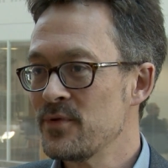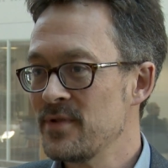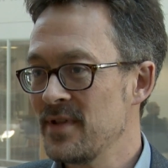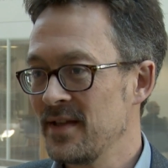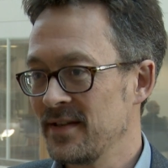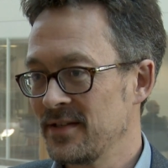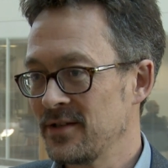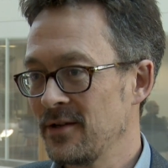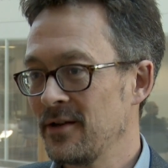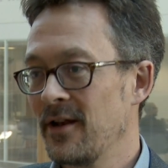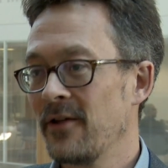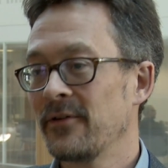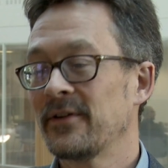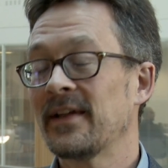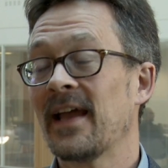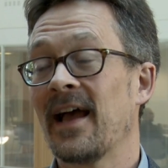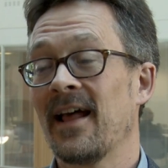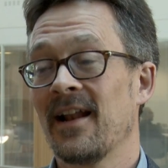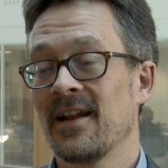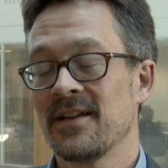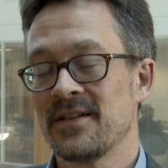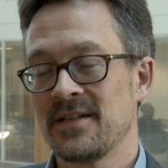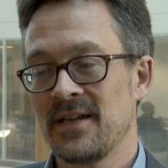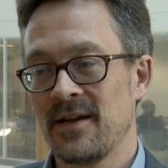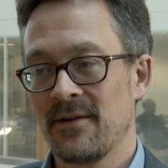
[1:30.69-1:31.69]
this
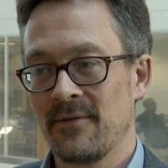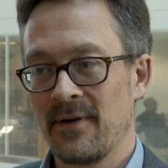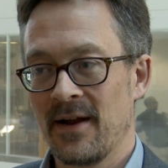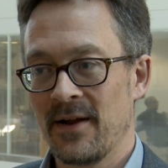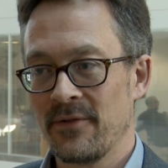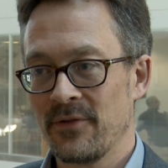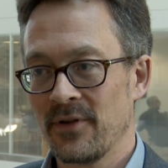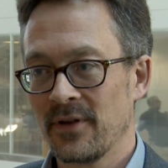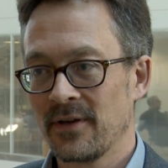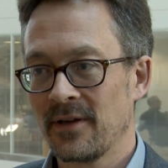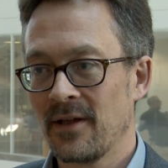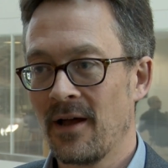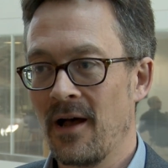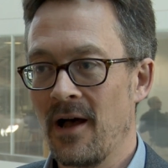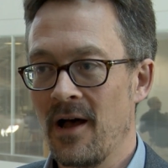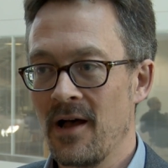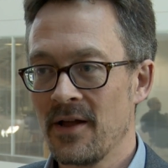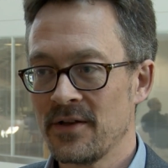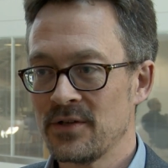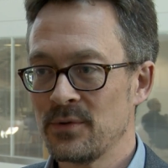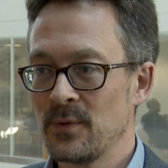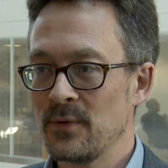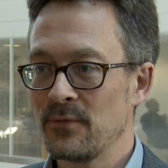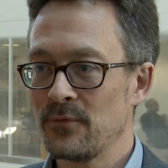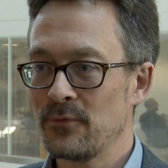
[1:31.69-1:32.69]
locality around the
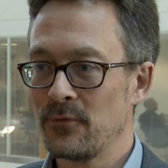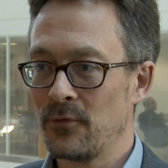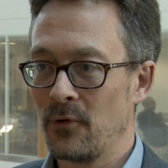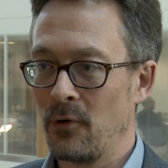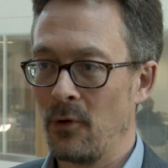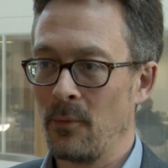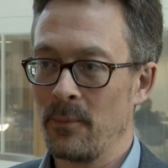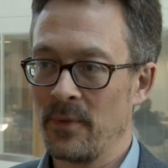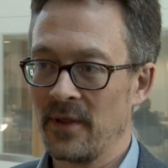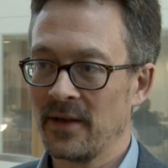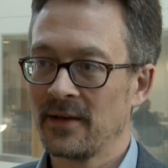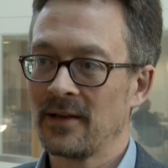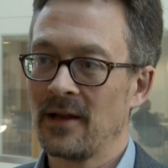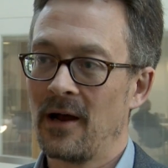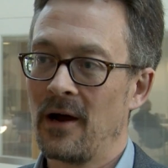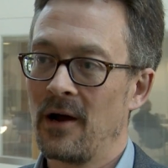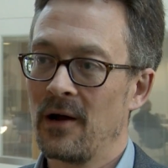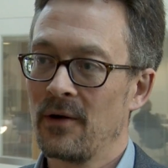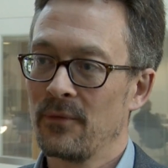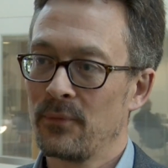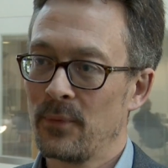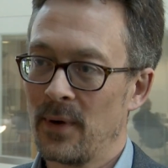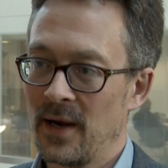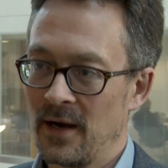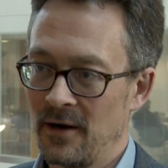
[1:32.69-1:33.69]
car to inform the
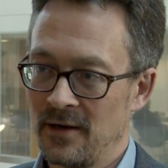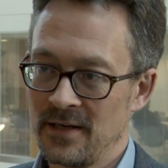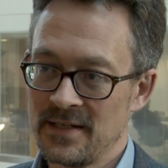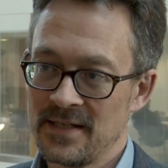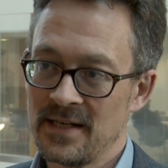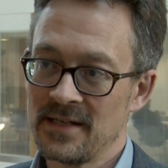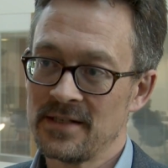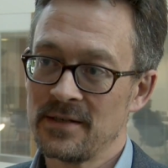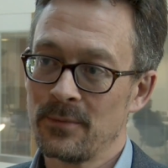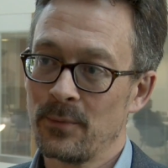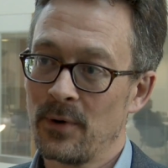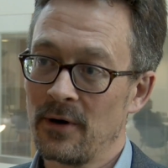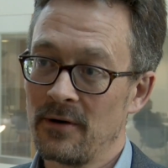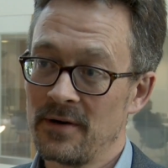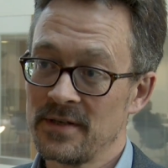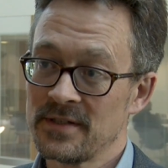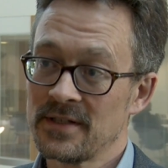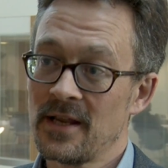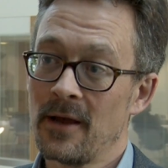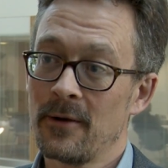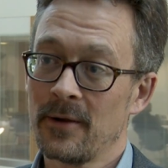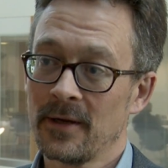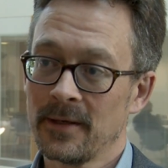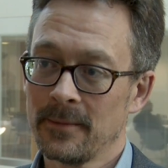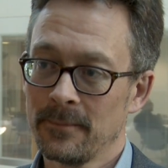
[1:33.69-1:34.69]
car of where it is and where it's
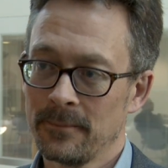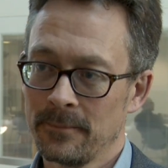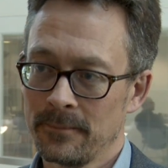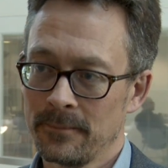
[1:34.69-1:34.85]
going.